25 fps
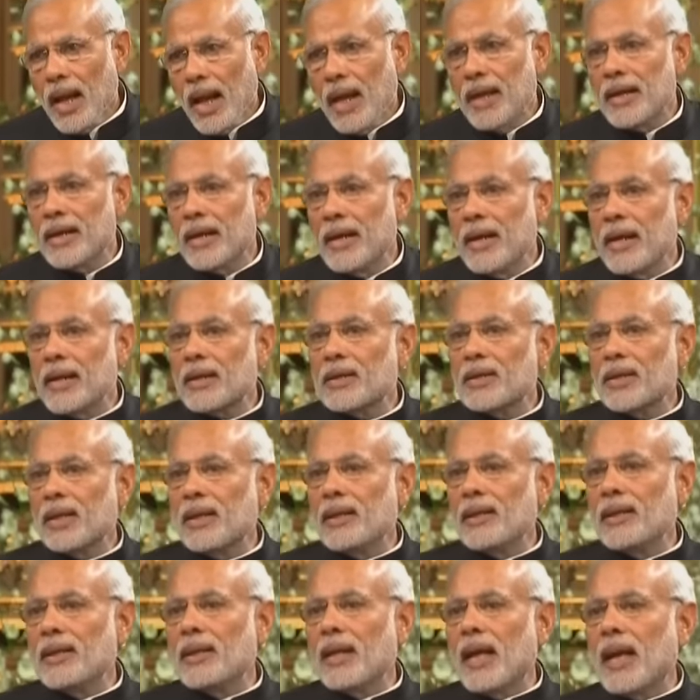and
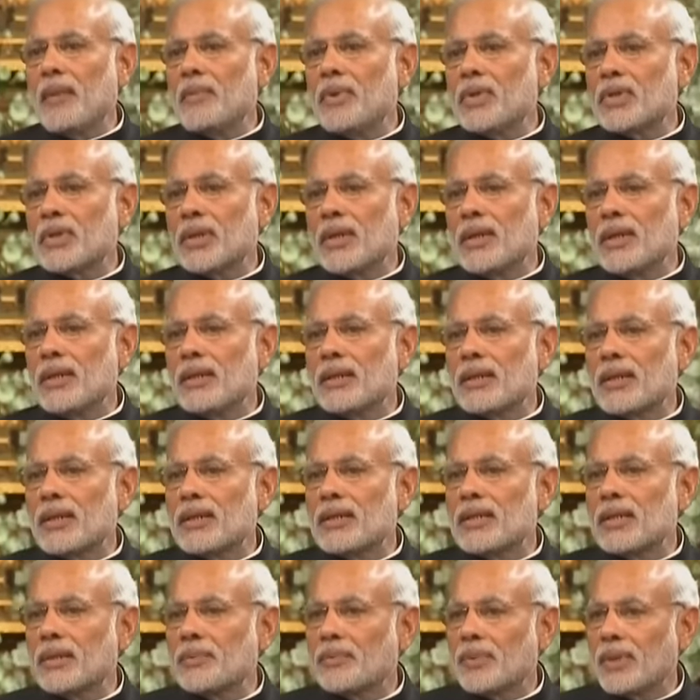reduction in emission
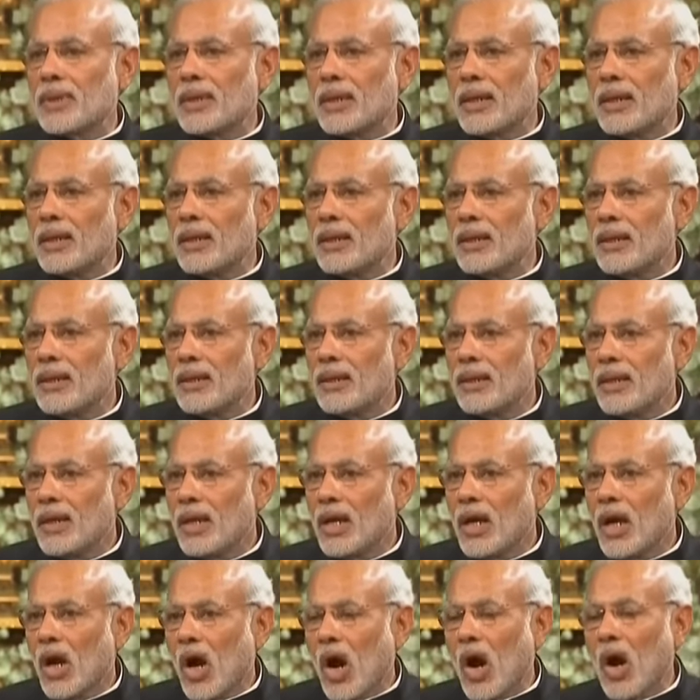
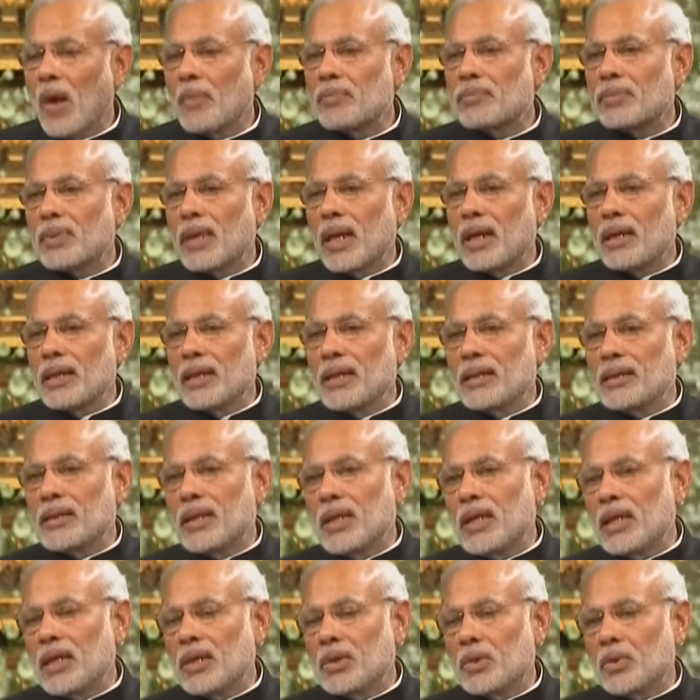intensity of
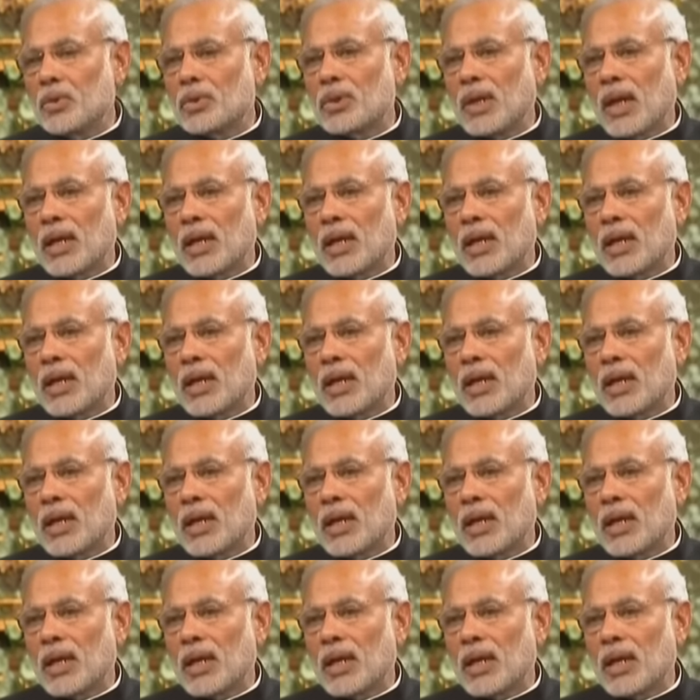33% to